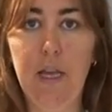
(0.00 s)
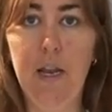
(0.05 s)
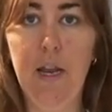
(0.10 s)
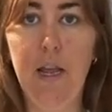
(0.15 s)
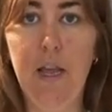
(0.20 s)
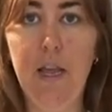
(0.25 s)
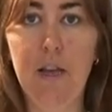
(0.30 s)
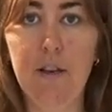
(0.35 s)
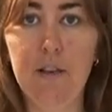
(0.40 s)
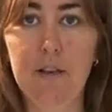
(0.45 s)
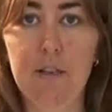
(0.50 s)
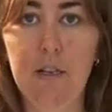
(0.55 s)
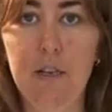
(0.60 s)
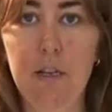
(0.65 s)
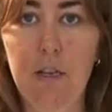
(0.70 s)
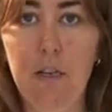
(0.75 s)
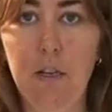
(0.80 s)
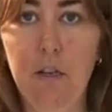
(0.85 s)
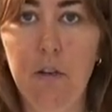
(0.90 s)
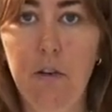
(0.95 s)
and I
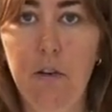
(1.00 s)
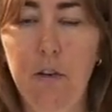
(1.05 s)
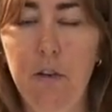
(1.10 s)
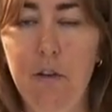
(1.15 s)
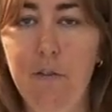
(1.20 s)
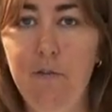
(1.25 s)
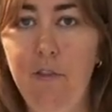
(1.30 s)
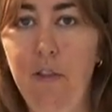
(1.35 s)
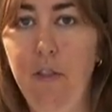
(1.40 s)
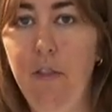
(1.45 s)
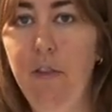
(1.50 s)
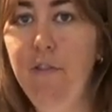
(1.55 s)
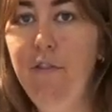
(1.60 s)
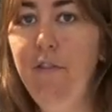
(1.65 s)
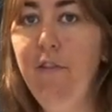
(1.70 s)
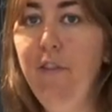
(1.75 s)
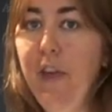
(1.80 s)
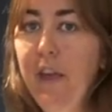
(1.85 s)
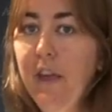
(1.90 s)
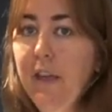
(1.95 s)
actually love the
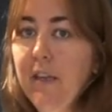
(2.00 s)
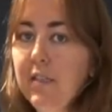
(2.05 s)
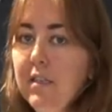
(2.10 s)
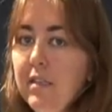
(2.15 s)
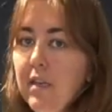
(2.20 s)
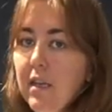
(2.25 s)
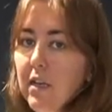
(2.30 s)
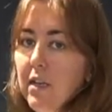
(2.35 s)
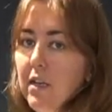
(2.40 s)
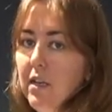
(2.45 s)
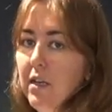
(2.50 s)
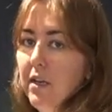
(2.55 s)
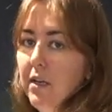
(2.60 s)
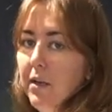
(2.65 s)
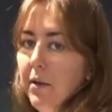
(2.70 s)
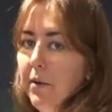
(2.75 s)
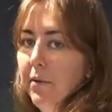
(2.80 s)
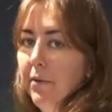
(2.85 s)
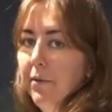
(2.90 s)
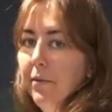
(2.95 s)
fit.
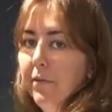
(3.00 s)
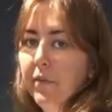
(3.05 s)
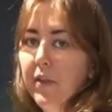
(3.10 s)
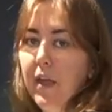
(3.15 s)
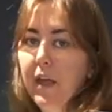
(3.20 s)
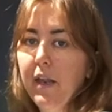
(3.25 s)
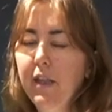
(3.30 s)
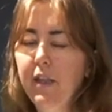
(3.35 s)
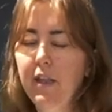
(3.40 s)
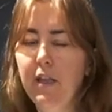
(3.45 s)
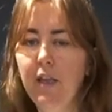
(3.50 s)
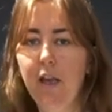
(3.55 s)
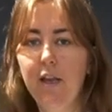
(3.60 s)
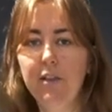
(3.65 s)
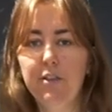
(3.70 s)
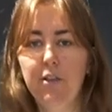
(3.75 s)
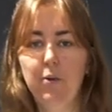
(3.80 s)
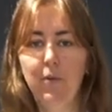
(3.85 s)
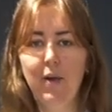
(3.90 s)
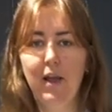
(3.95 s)
And I think I
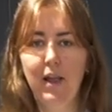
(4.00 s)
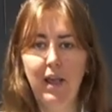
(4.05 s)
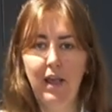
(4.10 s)
actually quite